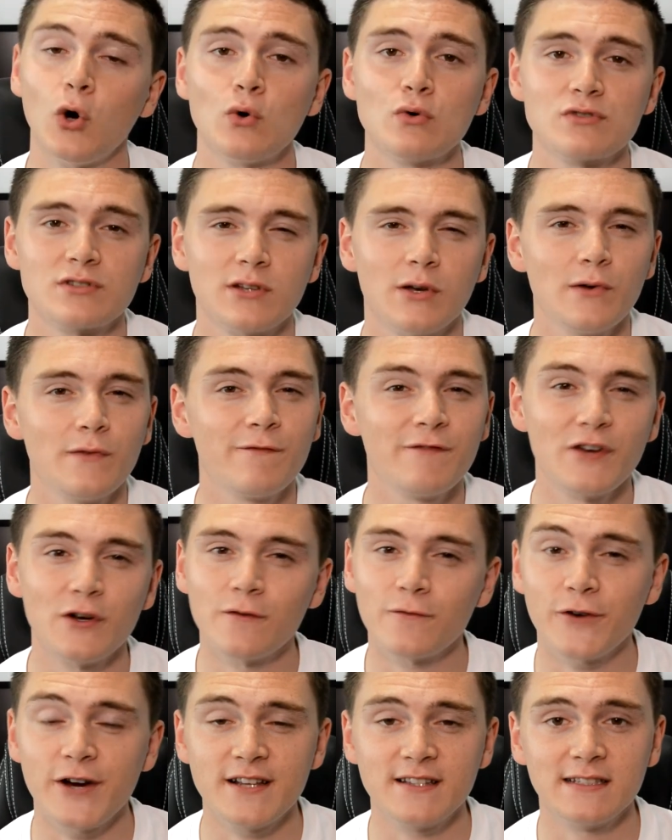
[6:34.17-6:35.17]
Also,
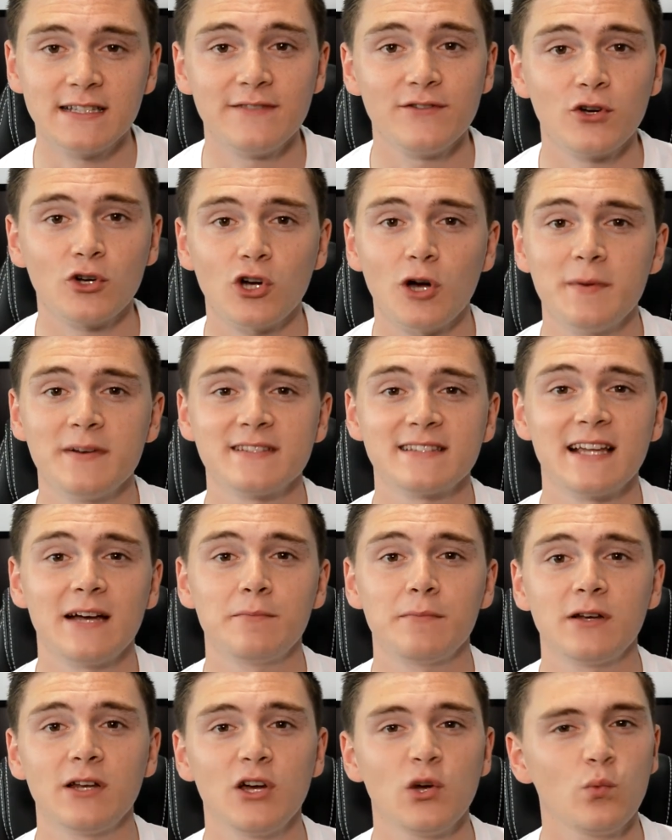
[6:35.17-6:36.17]
feel free to leave your comments
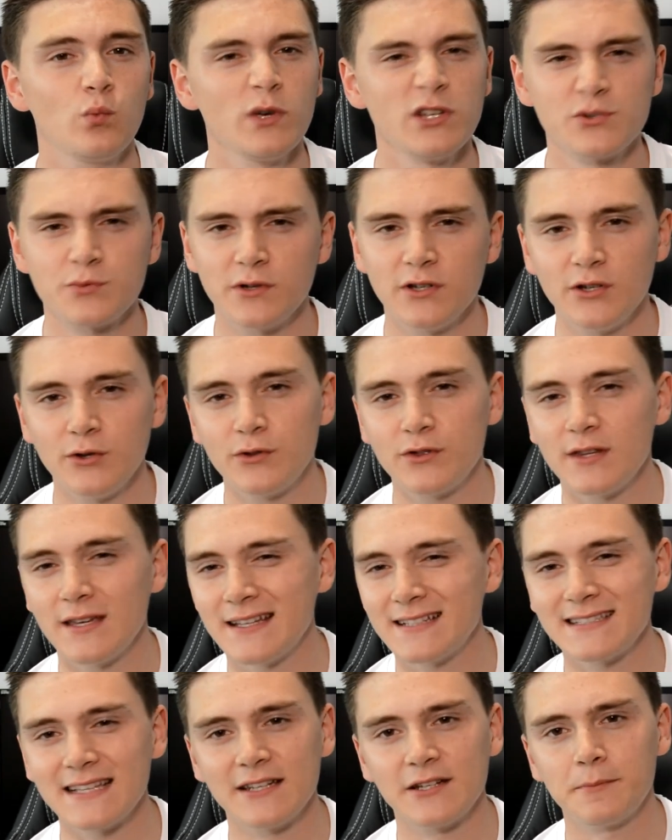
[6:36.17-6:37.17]
down below which one you
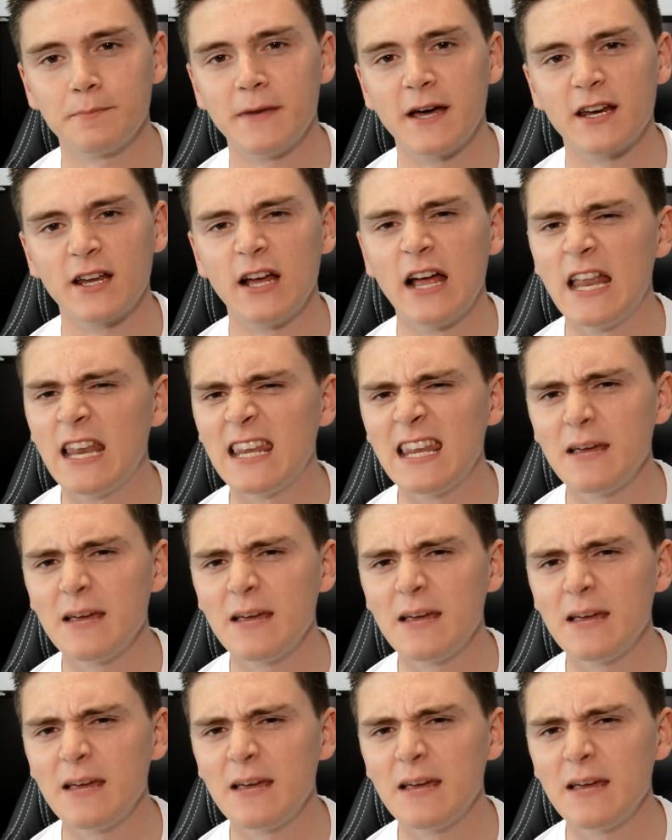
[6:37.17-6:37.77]
think sounded better.